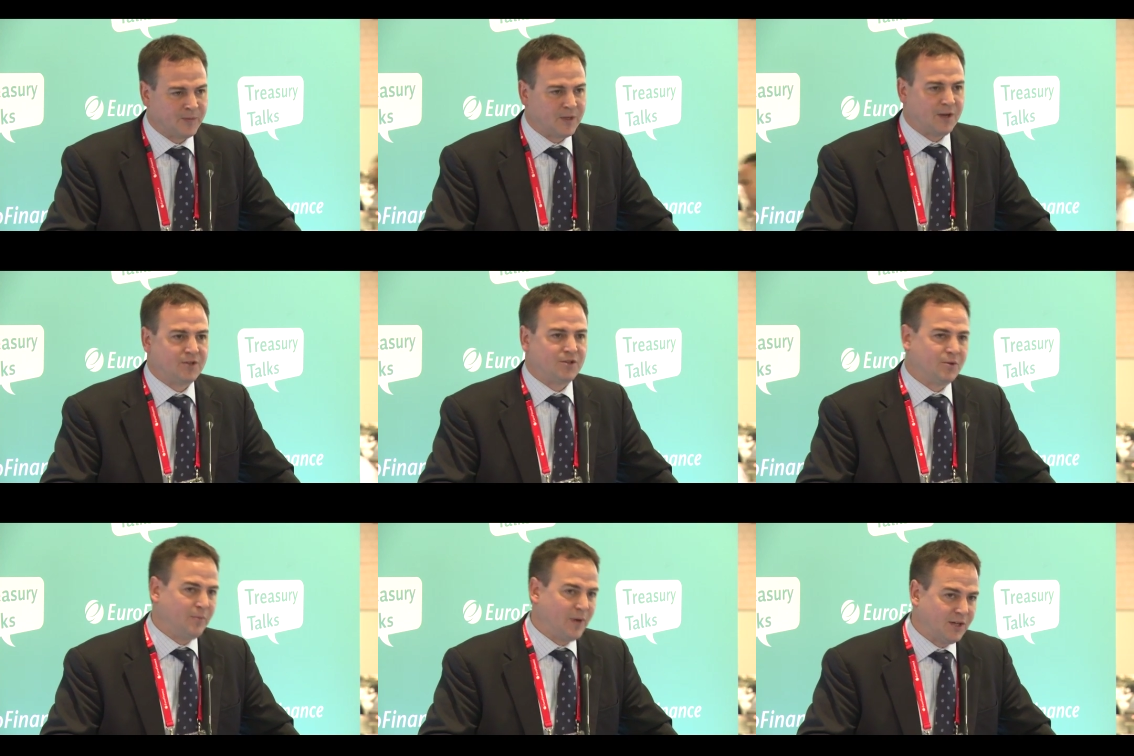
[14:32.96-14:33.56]
Now,
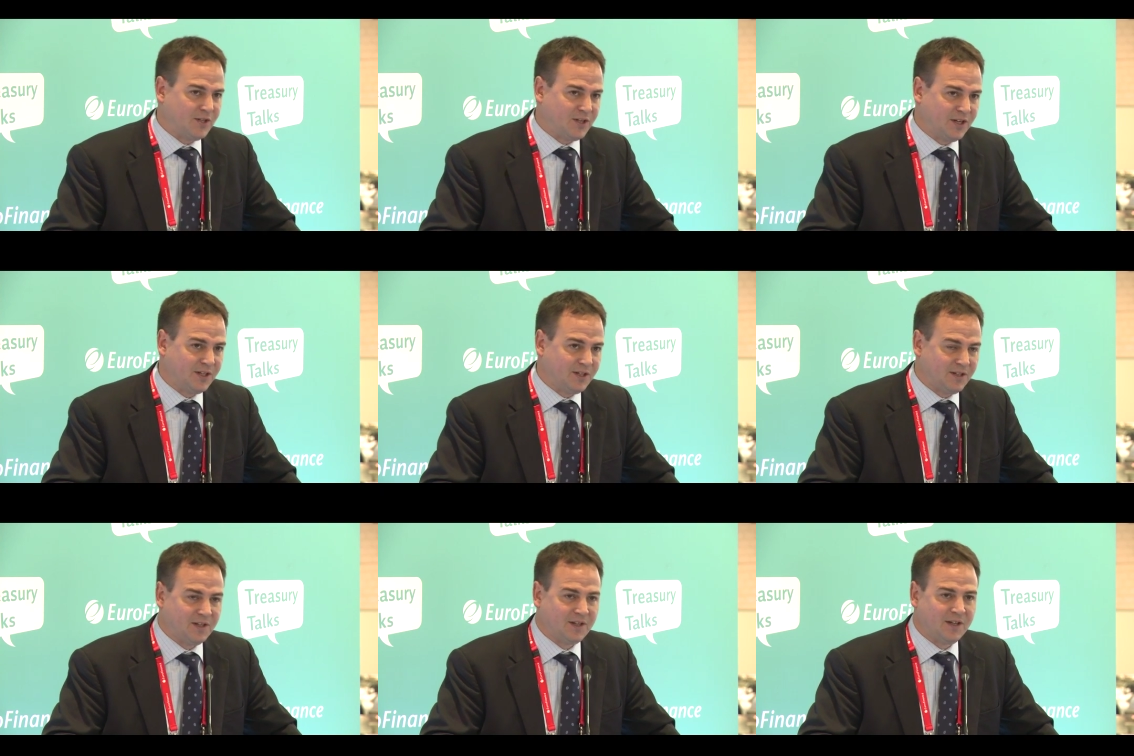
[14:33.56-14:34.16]
as you
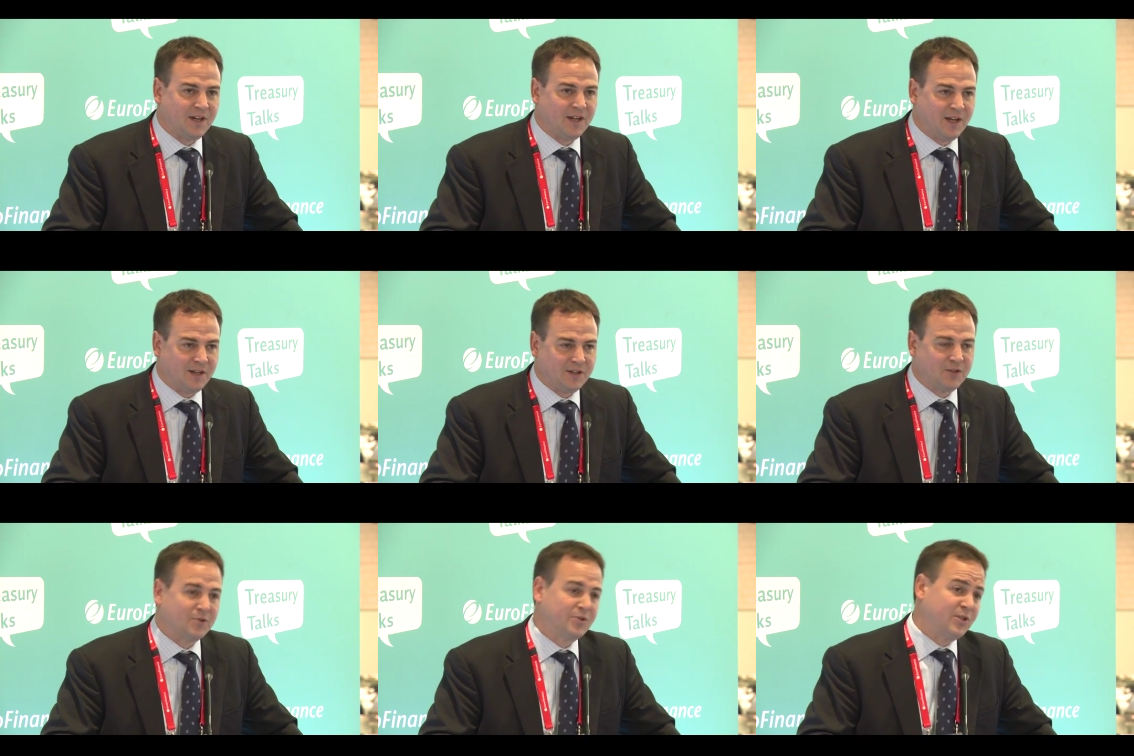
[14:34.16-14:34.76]
mentioned,
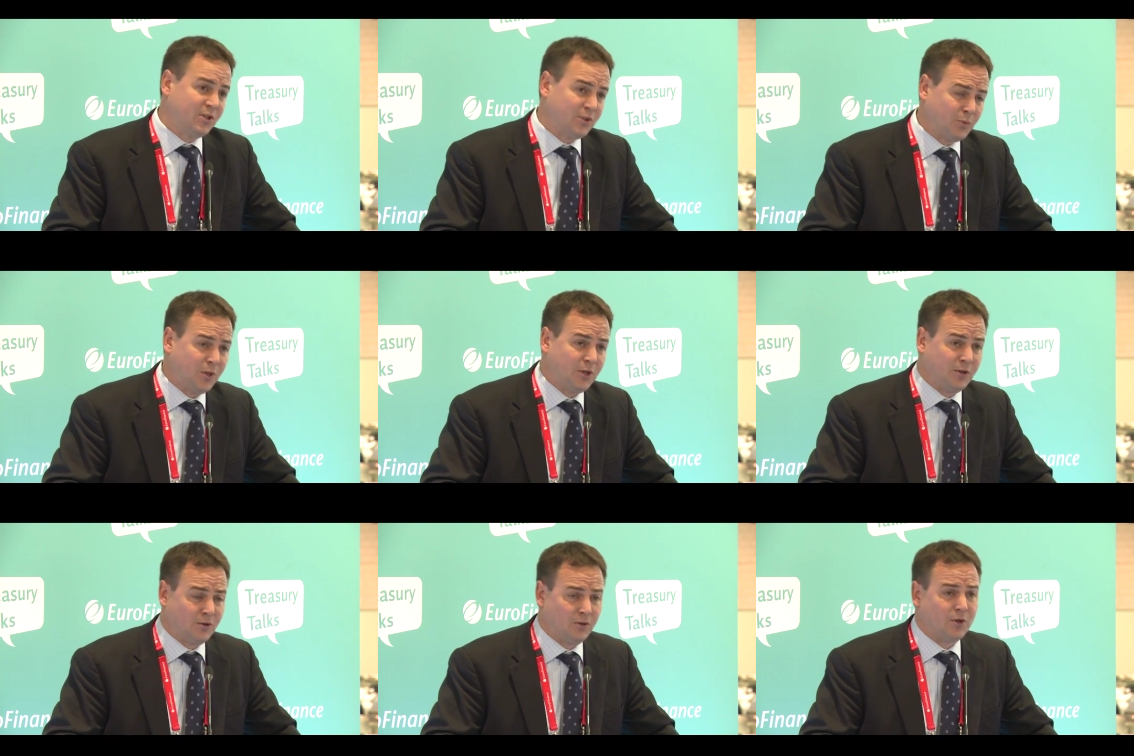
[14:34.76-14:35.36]
there's the
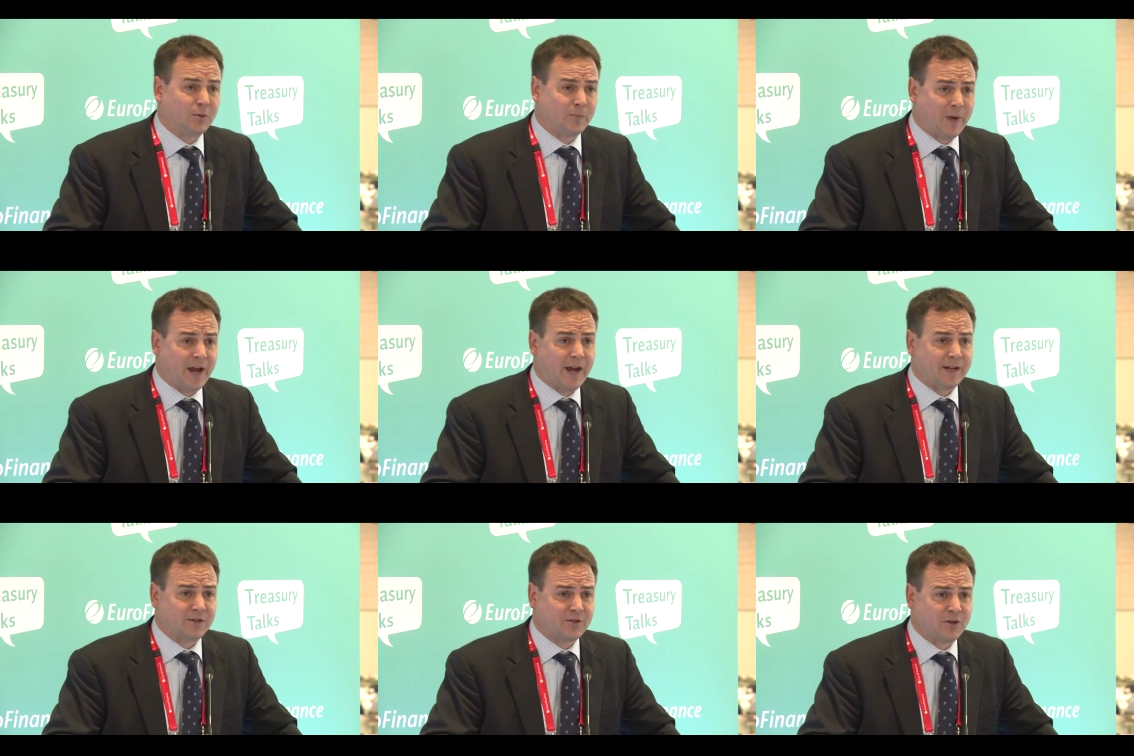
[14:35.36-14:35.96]
three-year look back.